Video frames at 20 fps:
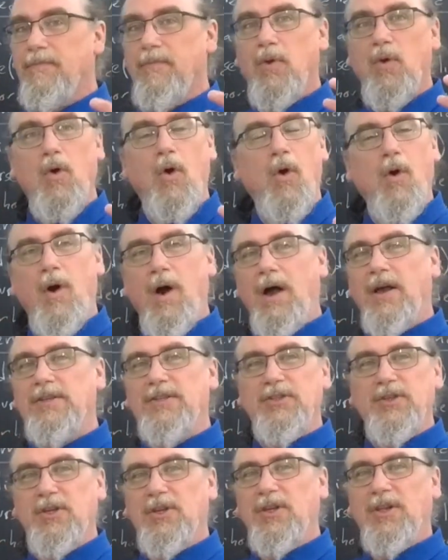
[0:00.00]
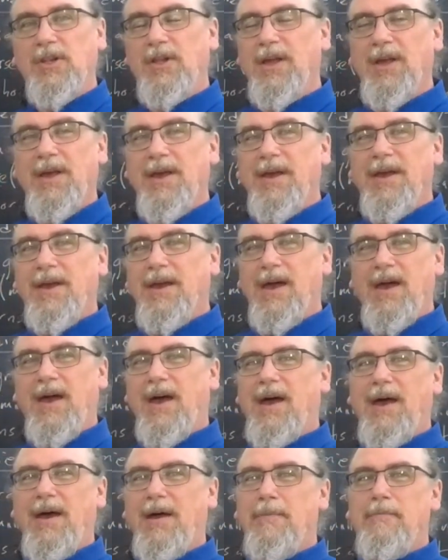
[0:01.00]
causal
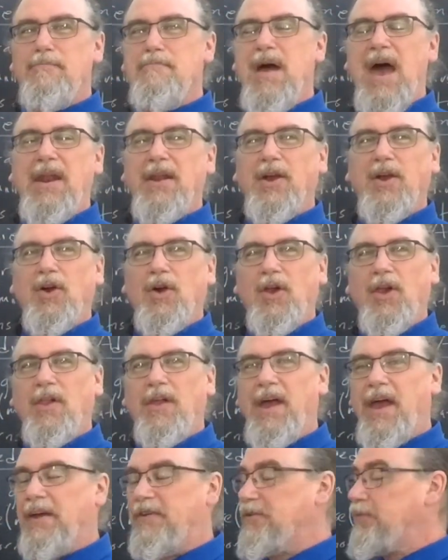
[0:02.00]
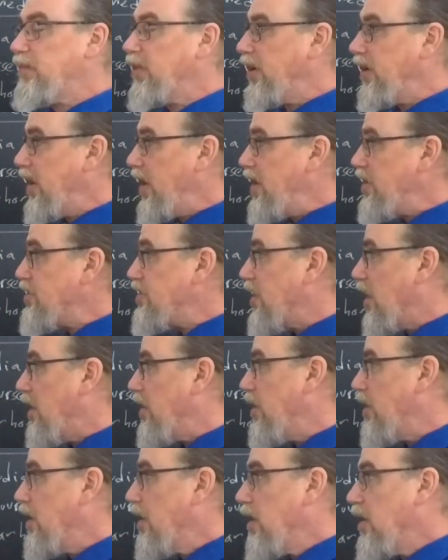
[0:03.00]
medical
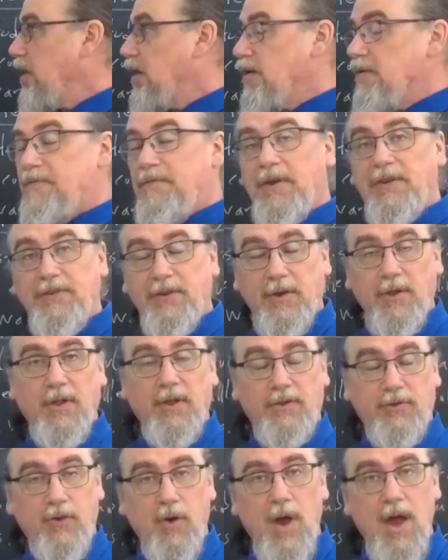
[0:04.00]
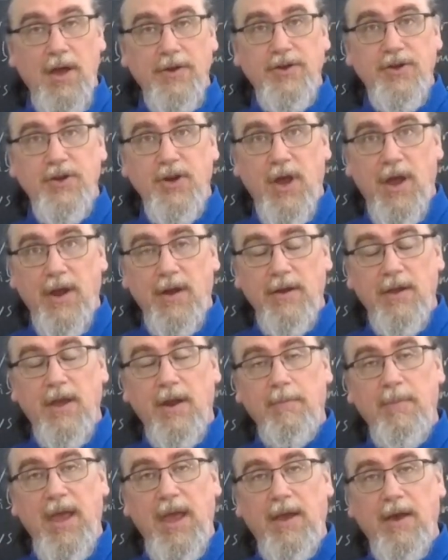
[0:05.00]
explanation, physical exhaustion
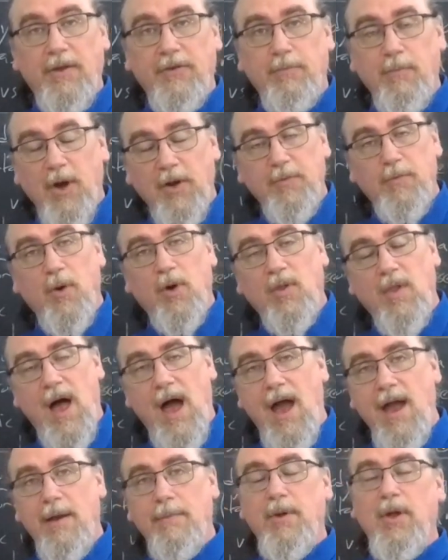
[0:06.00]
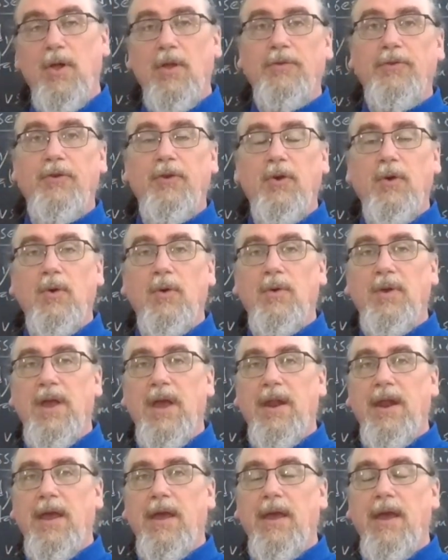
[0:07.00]
can make us much more liable to
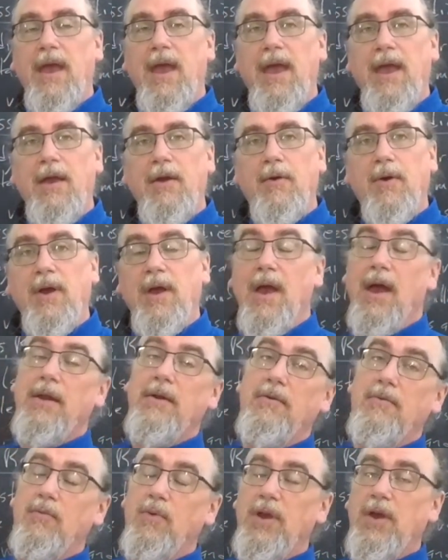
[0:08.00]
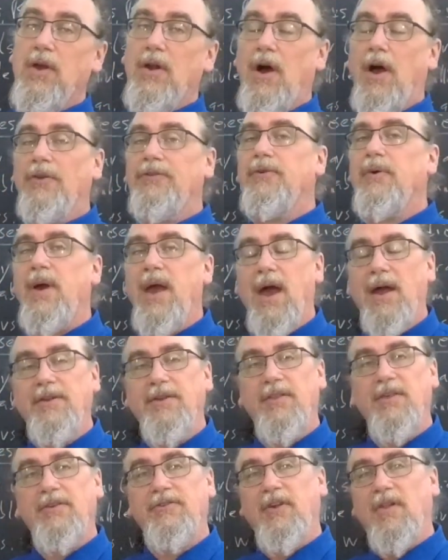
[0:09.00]
getting angry. And we could also add
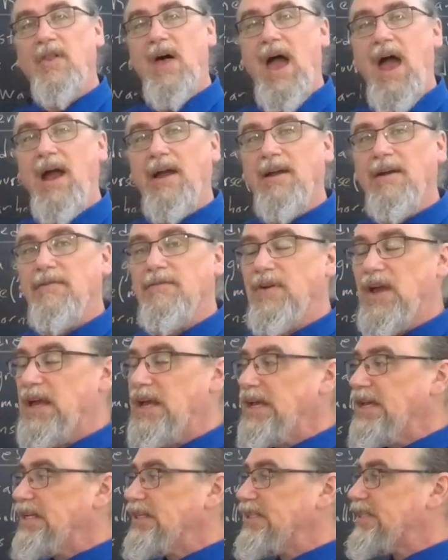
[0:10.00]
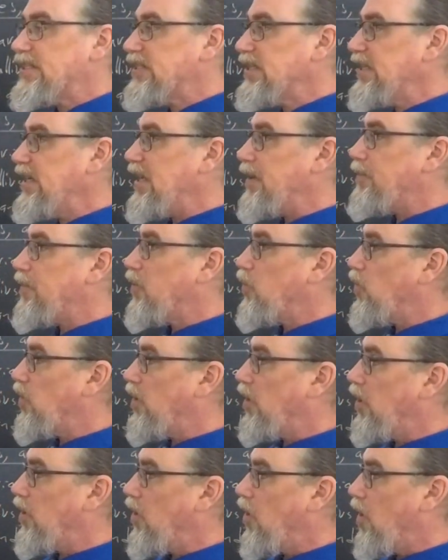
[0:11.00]
to this a lack of sleep
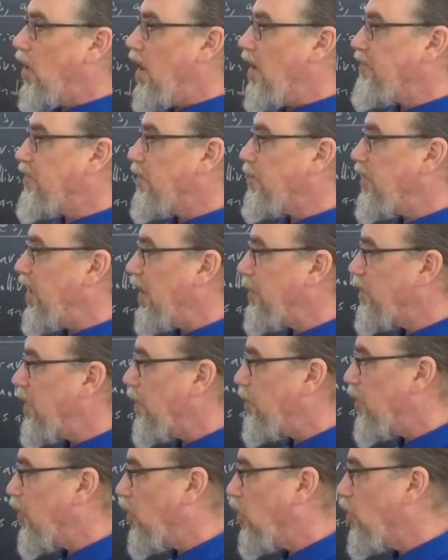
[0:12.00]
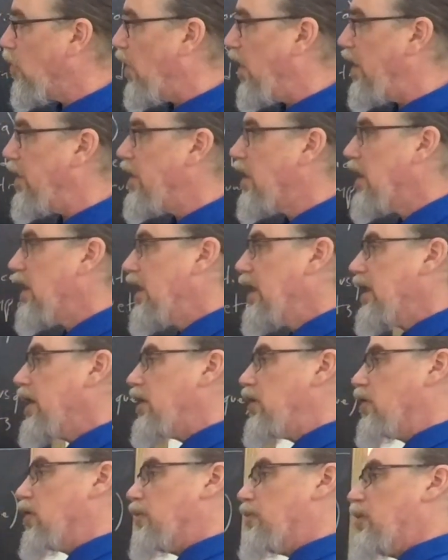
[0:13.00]
will often make people quite
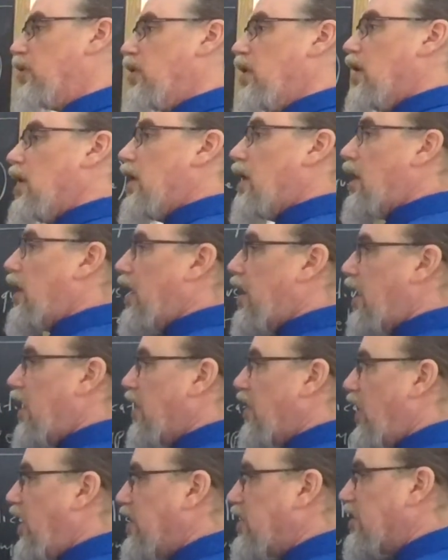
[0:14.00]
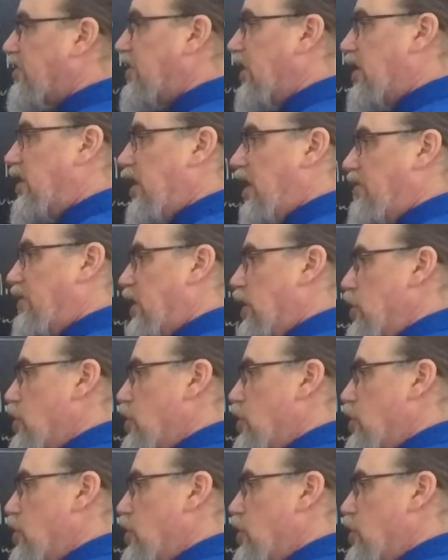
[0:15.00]
irritable. And I like this idea that it